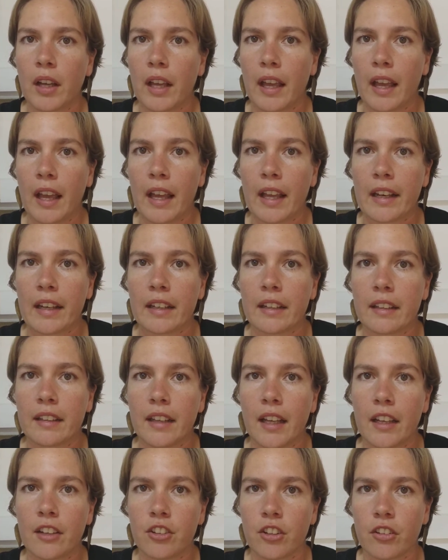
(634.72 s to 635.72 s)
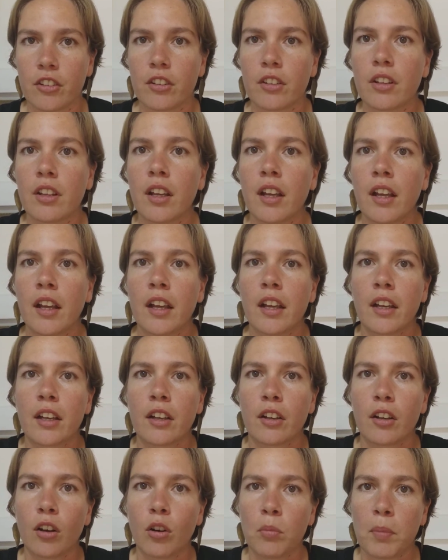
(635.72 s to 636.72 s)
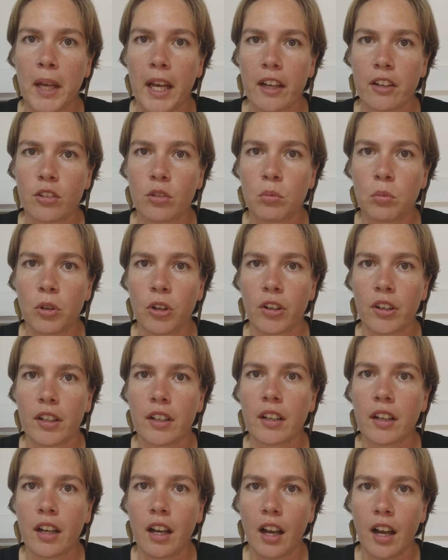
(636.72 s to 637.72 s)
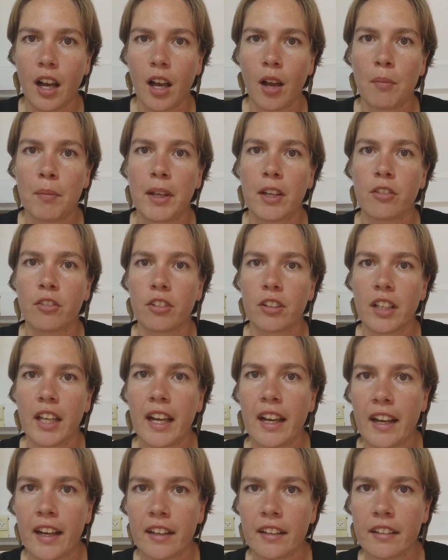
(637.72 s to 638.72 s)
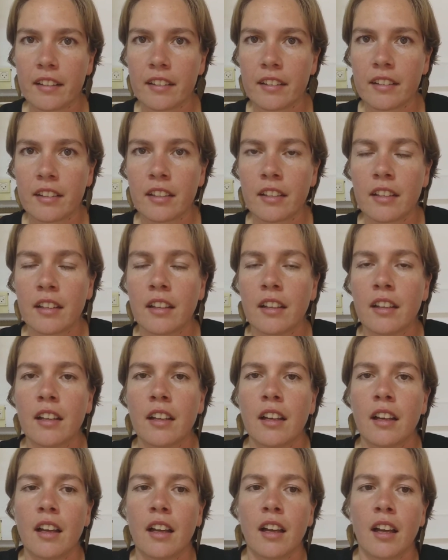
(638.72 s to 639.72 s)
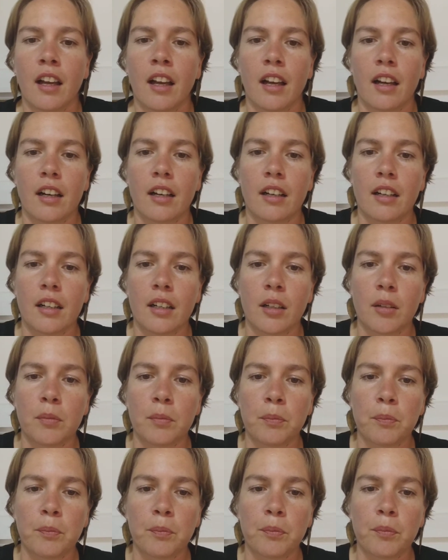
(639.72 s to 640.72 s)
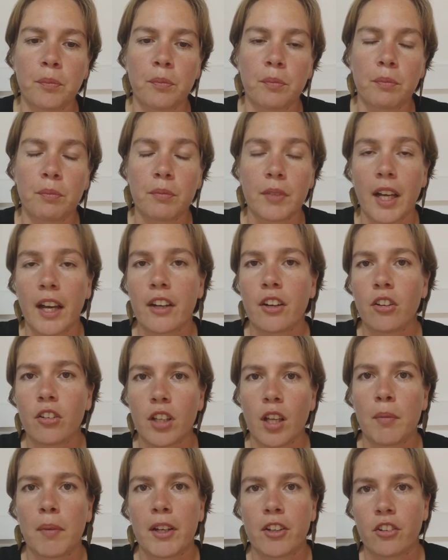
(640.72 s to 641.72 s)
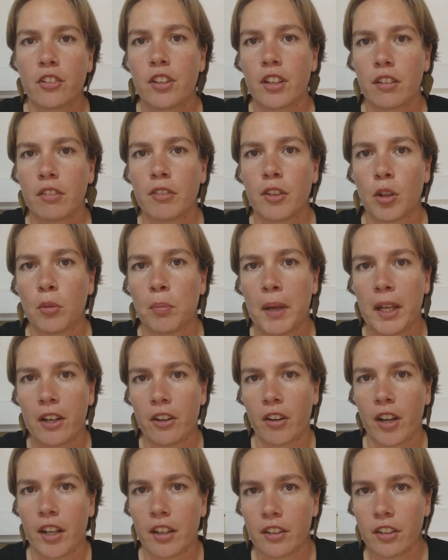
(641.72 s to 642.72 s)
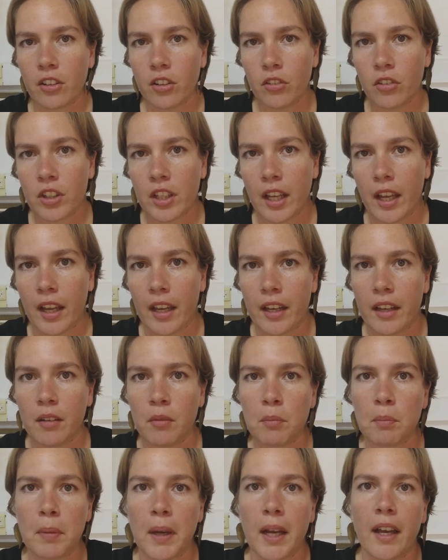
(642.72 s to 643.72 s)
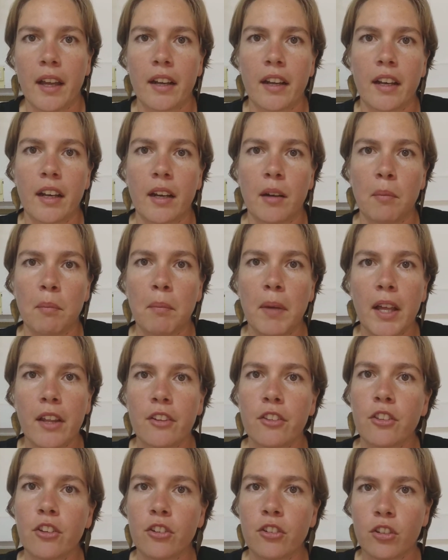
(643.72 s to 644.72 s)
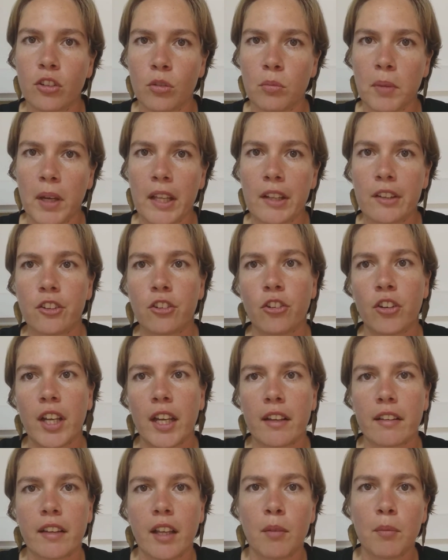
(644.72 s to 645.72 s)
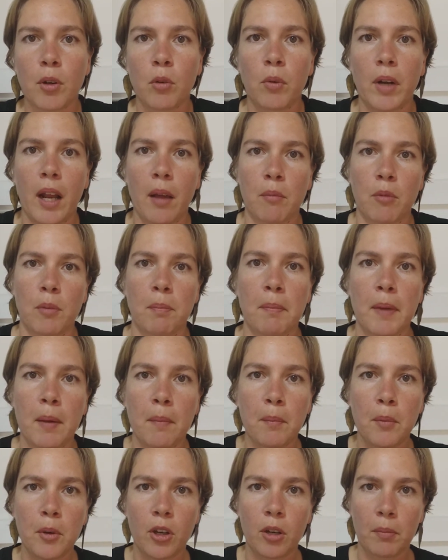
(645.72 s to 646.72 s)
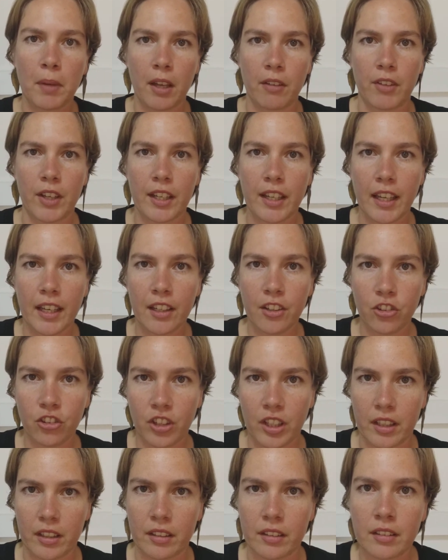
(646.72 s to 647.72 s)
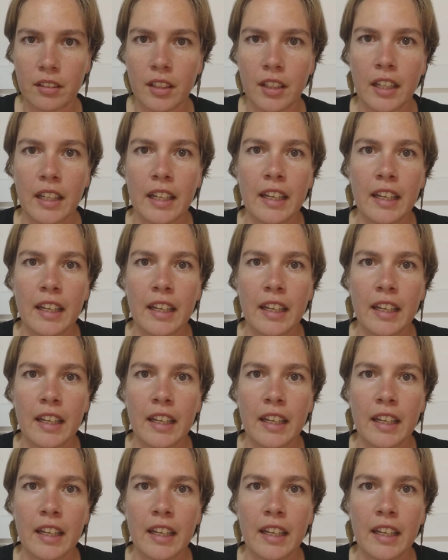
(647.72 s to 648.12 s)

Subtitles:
and just go back to work calm and relaxed. Not only am I just going to feel better on Tuesday, but in a month or 2 months or next summer when I'm remembering my vacation,